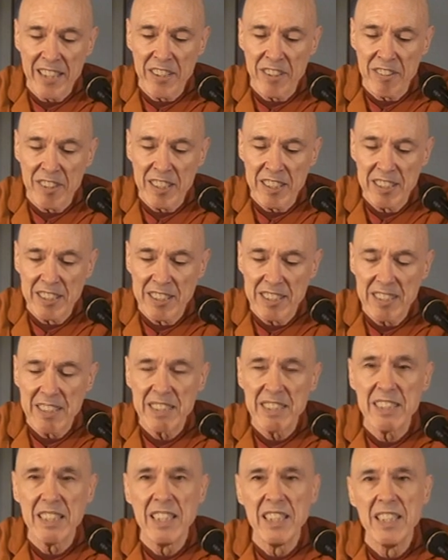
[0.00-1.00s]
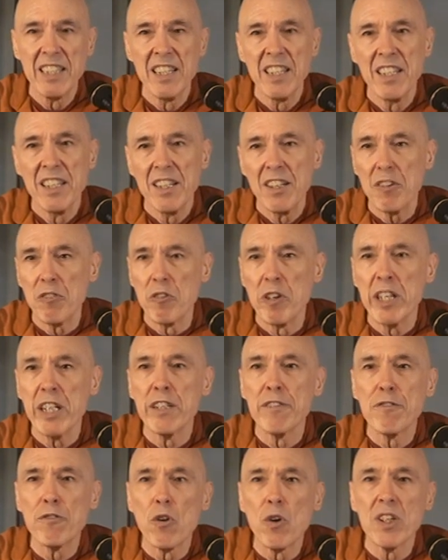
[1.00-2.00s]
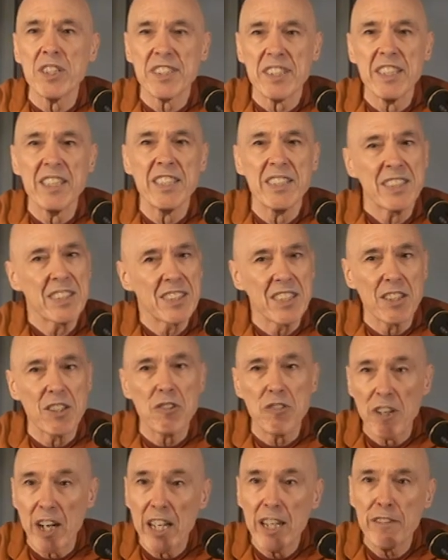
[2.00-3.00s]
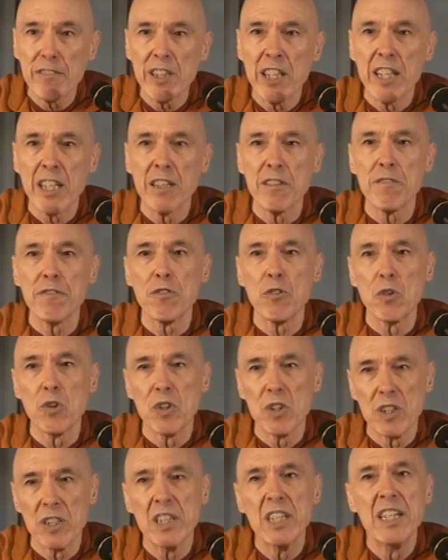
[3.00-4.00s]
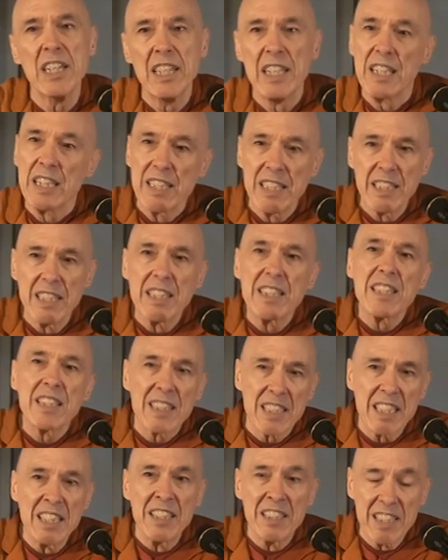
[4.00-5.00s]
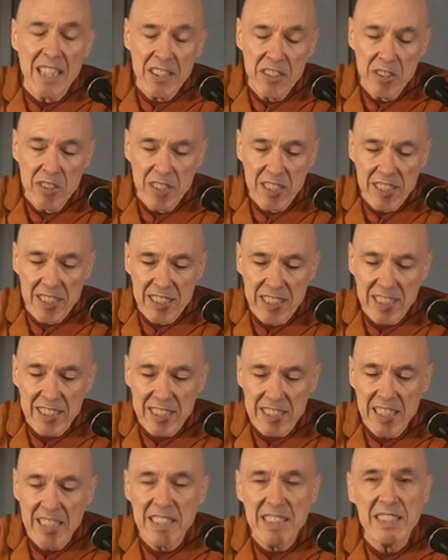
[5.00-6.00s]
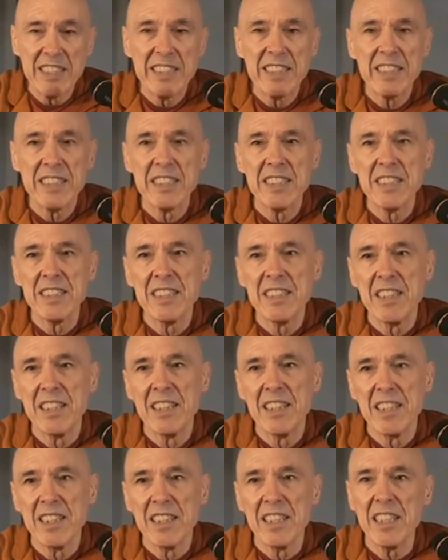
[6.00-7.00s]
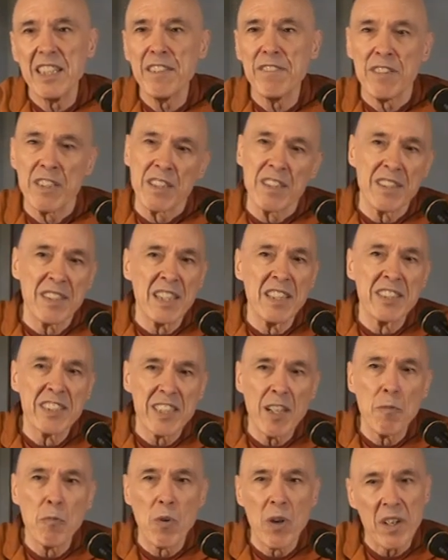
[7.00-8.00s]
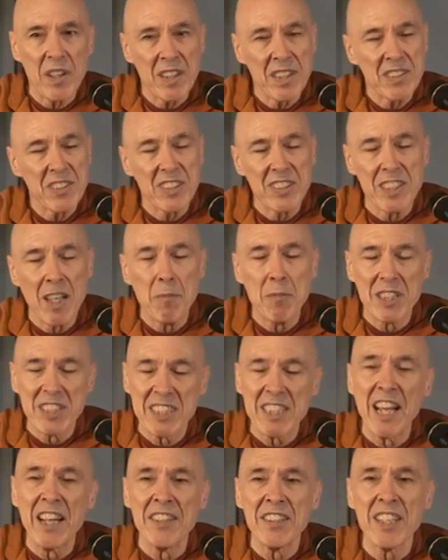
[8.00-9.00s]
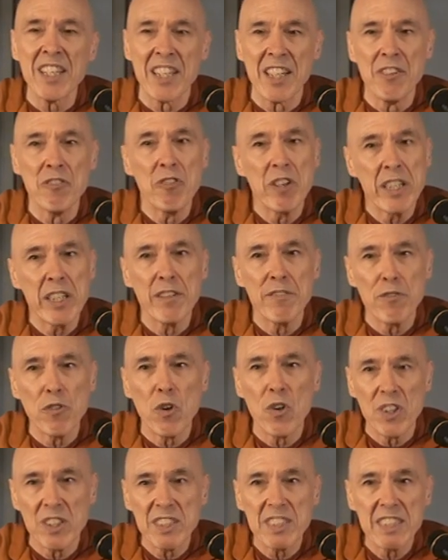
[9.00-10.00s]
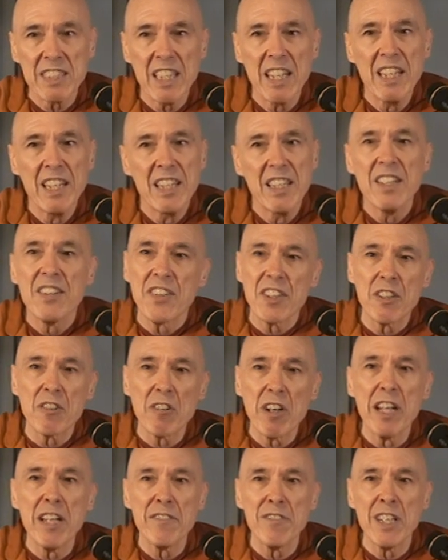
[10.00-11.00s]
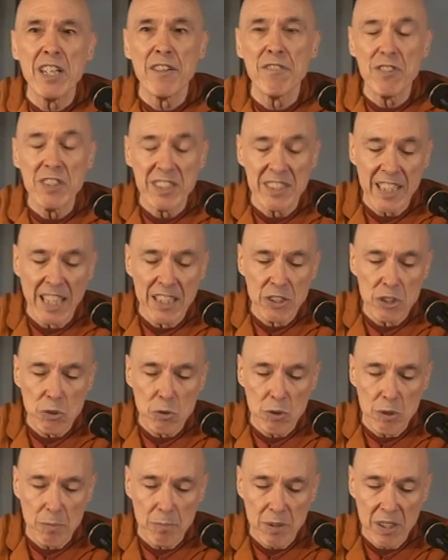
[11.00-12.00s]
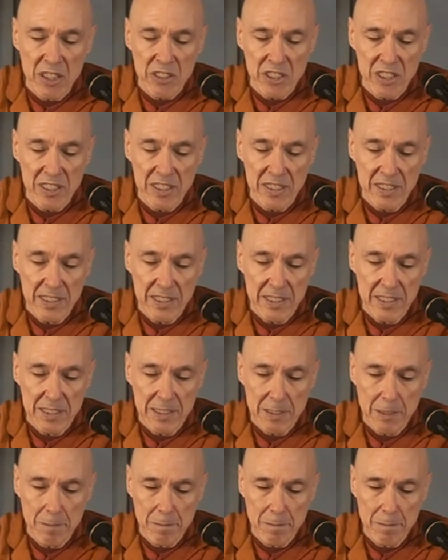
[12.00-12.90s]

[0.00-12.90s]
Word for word: ignorance, reinforces the craving for continued existence. Even in somewhat, to some extent, it can reinforce the craving for sensual pleasures.